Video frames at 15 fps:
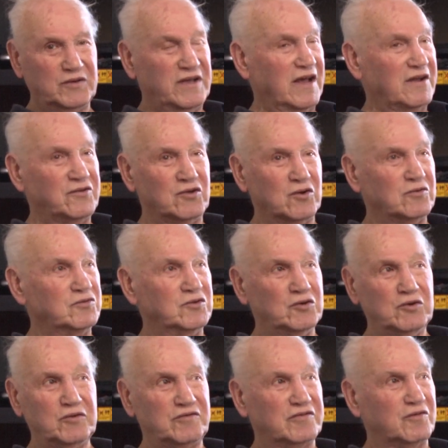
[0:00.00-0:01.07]
we had no
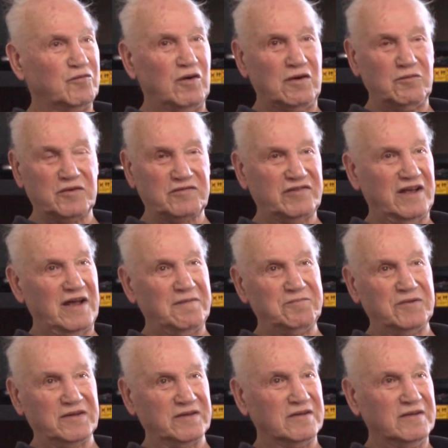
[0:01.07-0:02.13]
news of what was
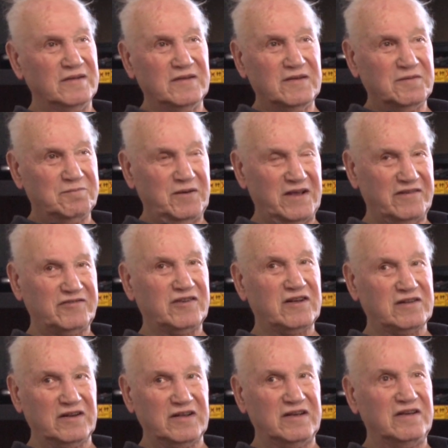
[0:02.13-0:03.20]
happening.
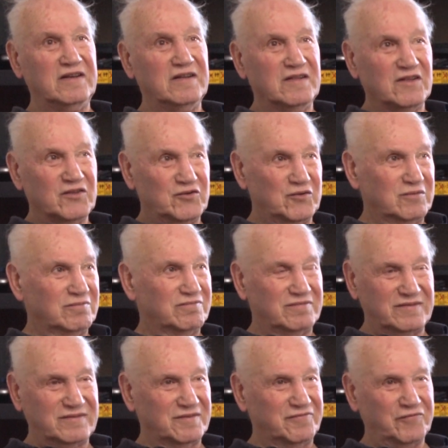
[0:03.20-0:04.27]
Basically,
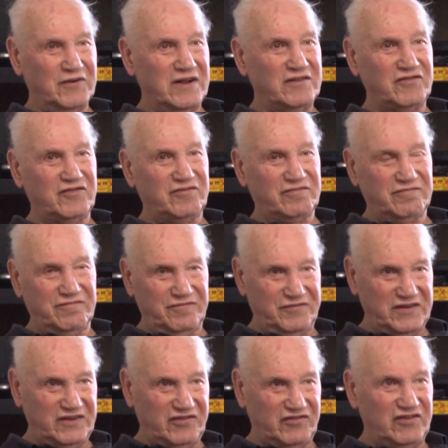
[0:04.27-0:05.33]
the French
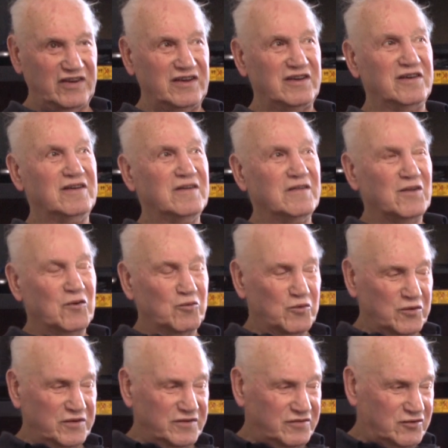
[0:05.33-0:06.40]
Vichy
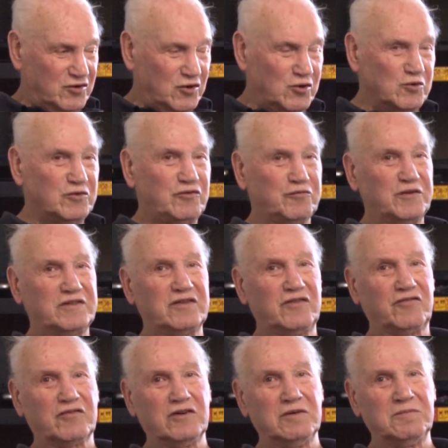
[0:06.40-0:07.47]
were in cahoots with the
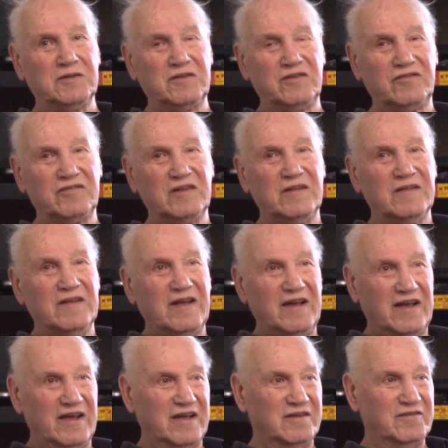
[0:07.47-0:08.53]
Germans,
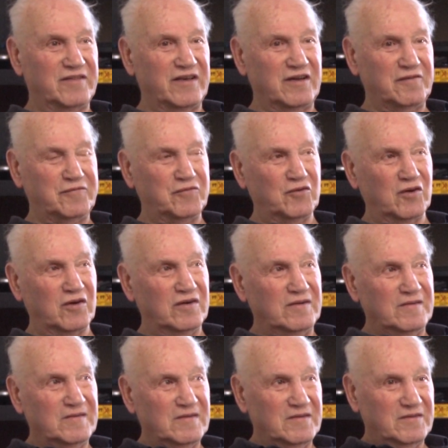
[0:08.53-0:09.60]
and therefore
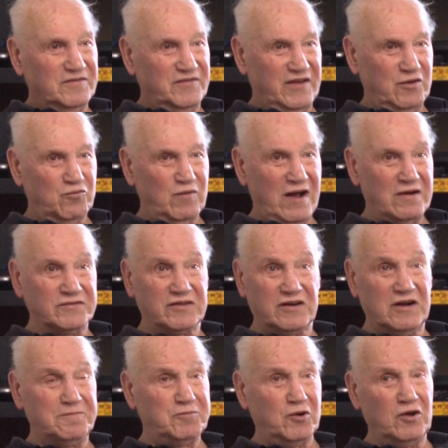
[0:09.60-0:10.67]
they rounded
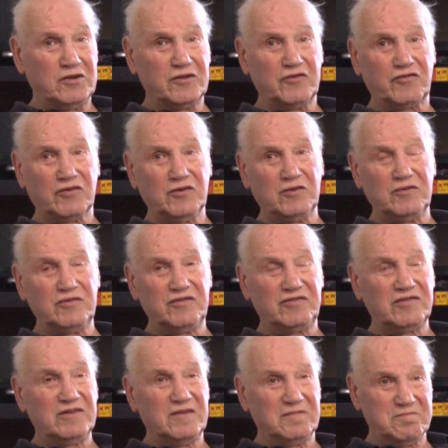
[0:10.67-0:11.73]
up all the Jews,